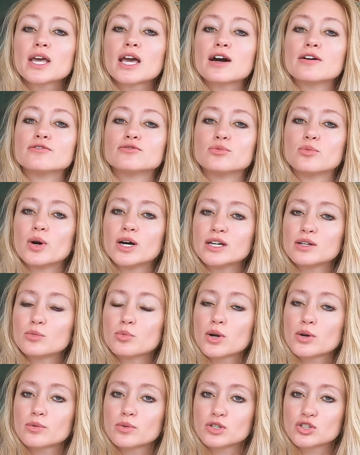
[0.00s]
We have
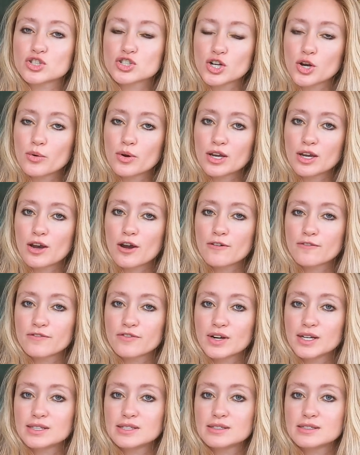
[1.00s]
one where we're showing our
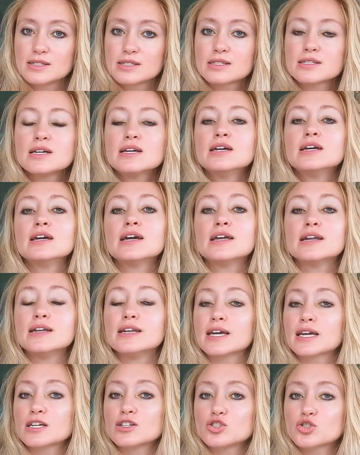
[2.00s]
friends
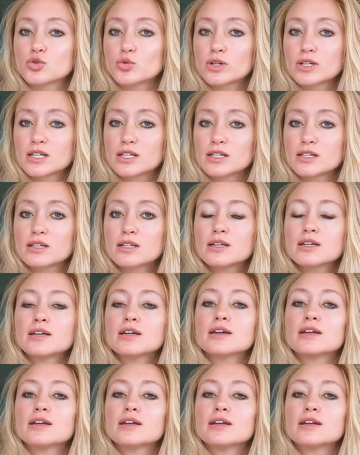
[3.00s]
Nick and Jordan